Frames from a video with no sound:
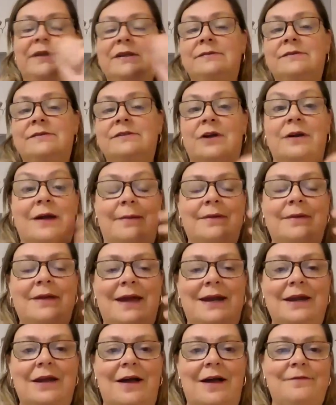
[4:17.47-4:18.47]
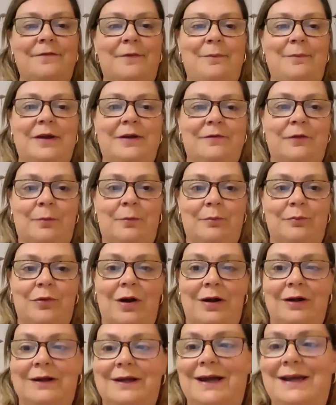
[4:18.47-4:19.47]
Sorry, I'm getting off a bit of a
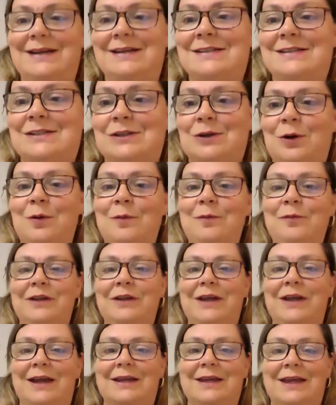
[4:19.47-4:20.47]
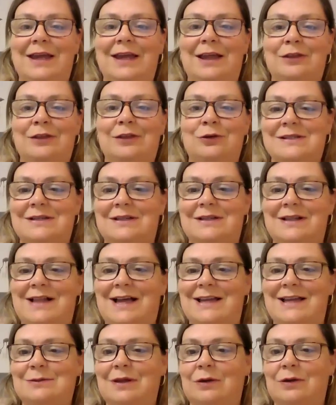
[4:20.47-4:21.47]
bronchitis, so hopefully I can get through this
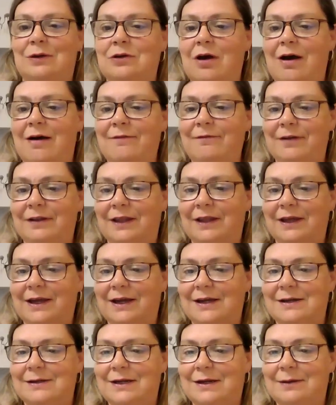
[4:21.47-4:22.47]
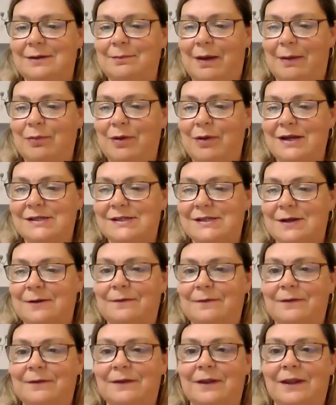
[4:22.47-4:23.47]
class without coughing like I did. My brain's
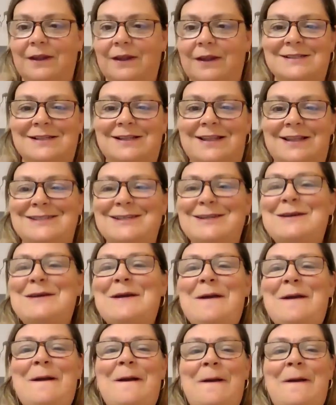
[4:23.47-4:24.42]
out in the last class.